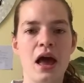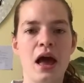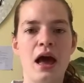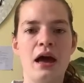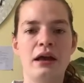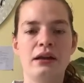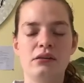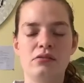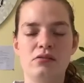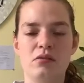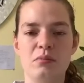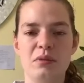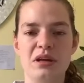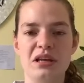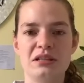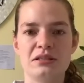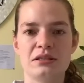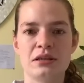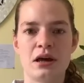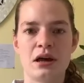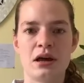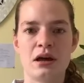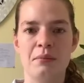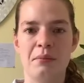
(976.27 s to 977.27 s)
And in the
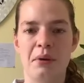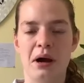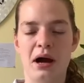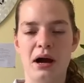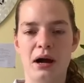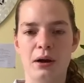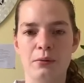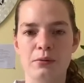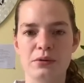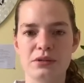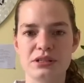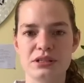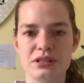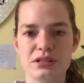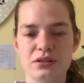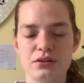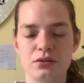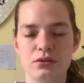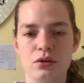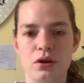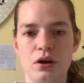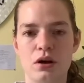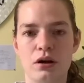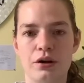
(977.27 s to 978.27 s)
meantime, I was
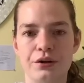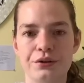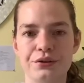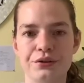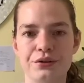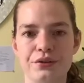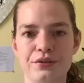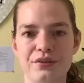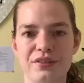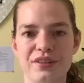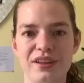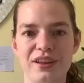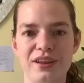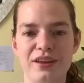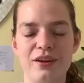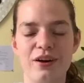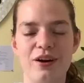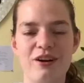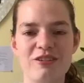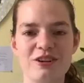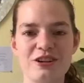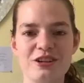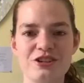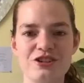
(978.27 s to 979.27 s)
still on the
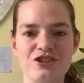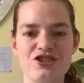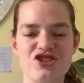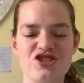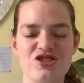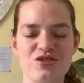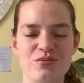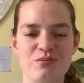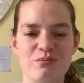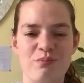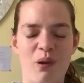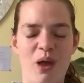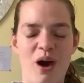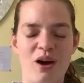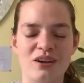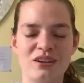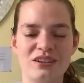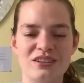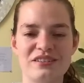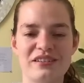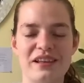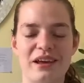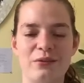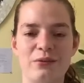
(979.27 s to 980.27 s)
orange
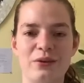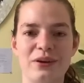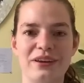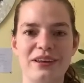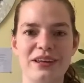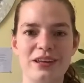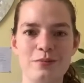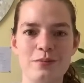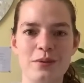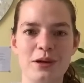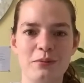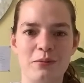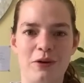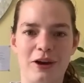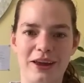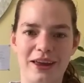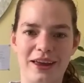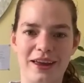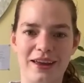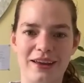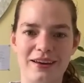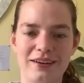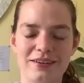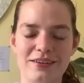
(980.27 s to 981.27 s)
blocks that were keeping my
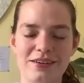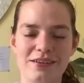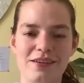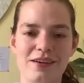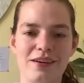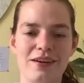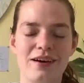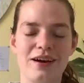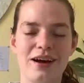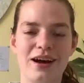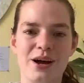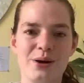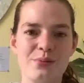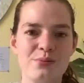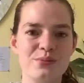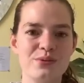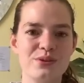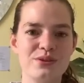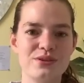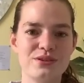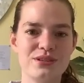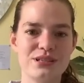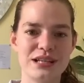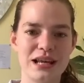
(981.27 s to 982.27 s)
head
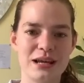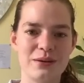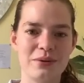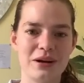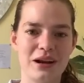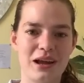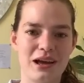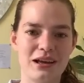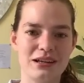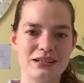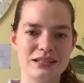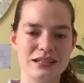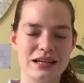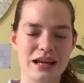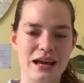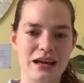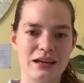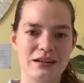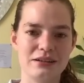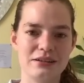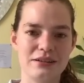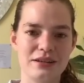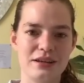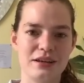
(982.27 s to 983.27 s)
stabilized
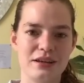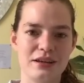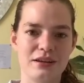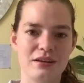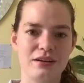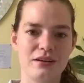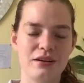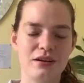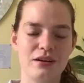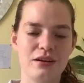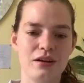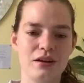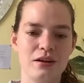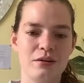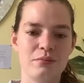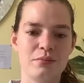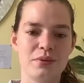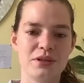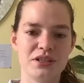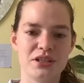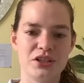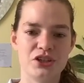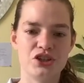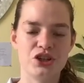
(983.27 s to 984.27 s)
and in
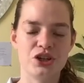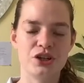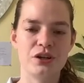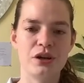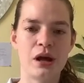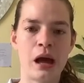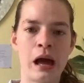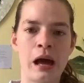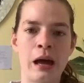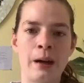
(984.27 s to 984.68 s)
position.